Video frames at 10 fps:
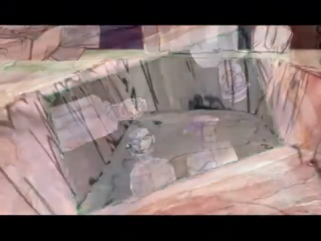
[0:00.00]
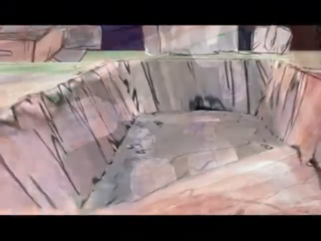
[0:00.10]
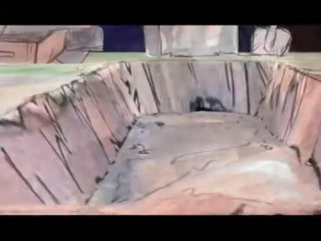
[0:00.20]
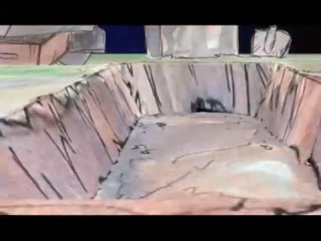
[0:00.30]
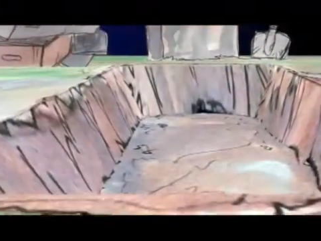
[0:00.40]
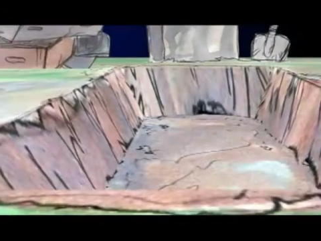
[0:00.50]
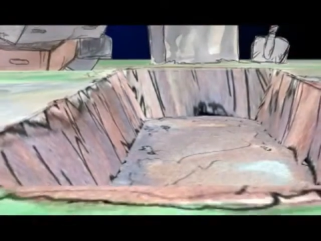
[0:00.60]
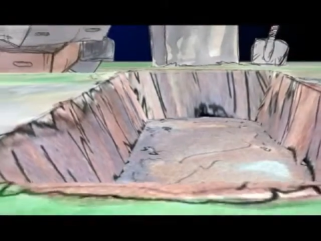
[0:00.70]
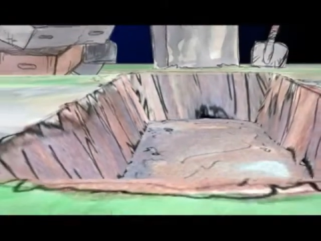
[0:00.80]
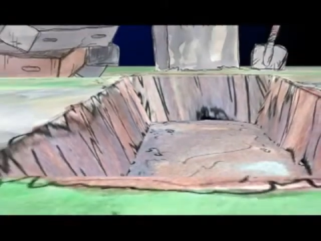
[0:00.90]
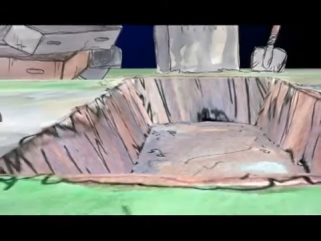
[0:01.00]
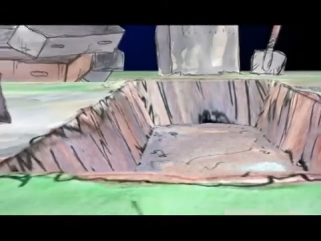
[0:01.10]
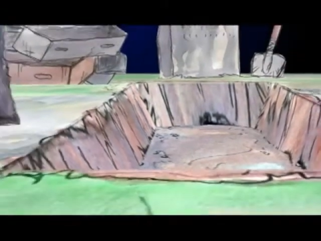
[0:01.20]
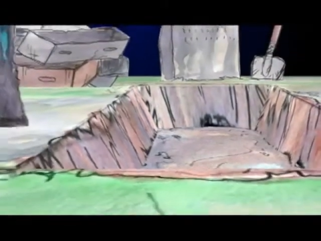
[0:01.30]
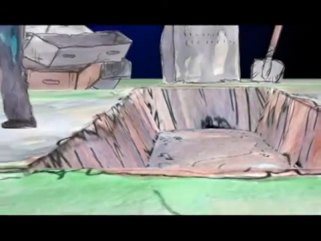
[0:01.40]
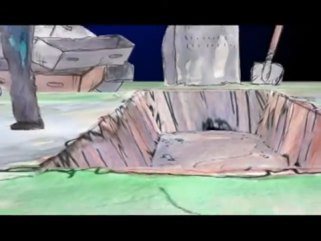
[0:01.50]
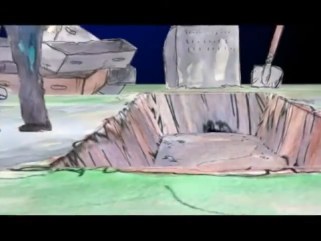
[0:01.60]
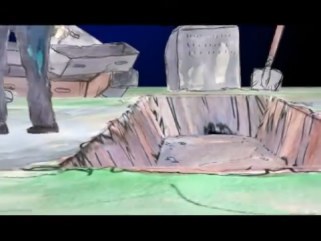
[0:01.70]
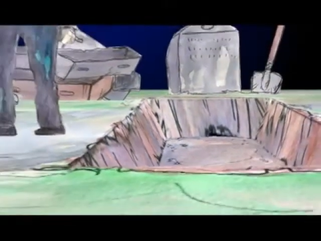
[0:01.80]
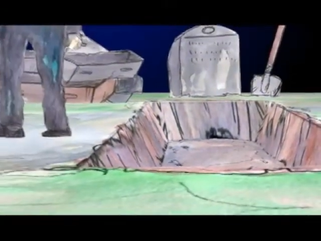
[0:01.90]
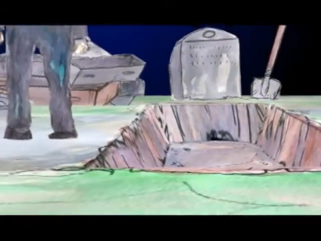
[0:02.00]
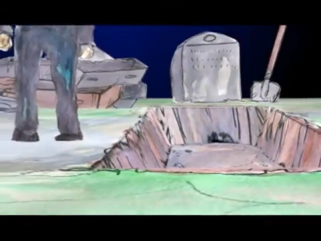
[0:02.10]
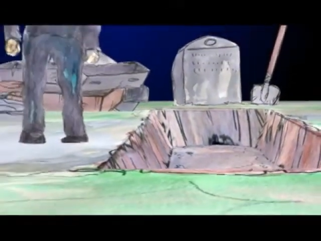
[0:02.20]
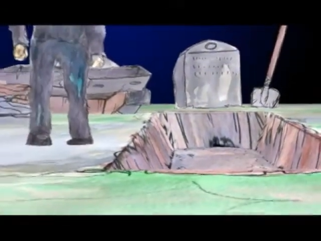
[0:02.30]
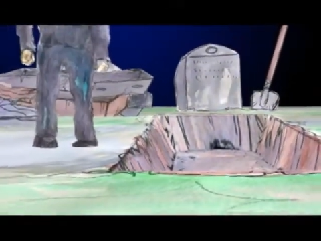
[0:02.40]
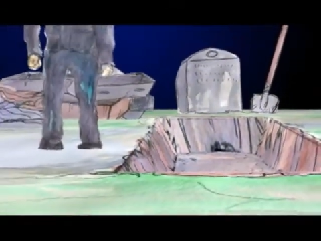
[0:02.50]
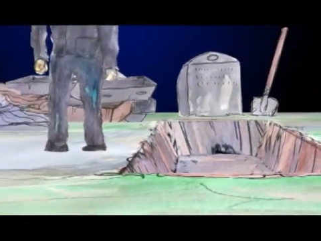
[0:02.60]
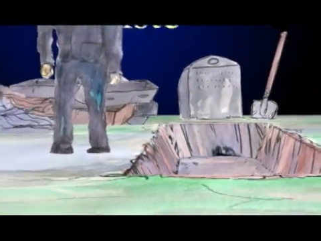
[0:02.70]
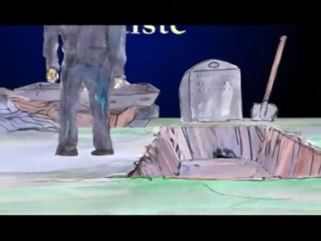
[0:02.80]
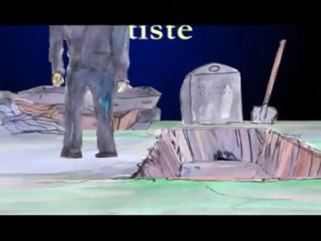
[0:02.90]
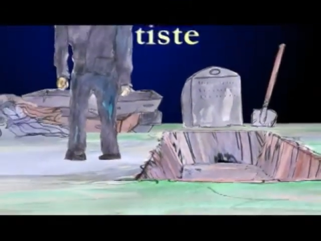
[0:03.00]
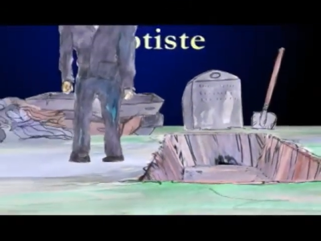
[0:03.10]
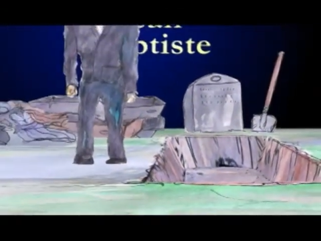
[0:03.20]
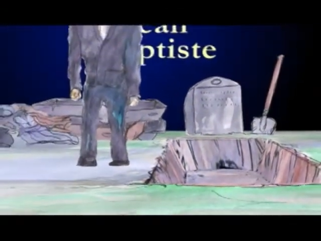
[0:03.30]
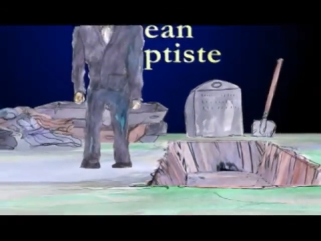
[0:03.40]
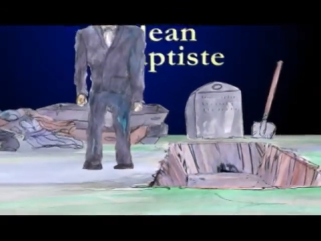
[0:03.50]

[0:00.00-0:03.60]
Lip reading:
[unreadable: no face in view]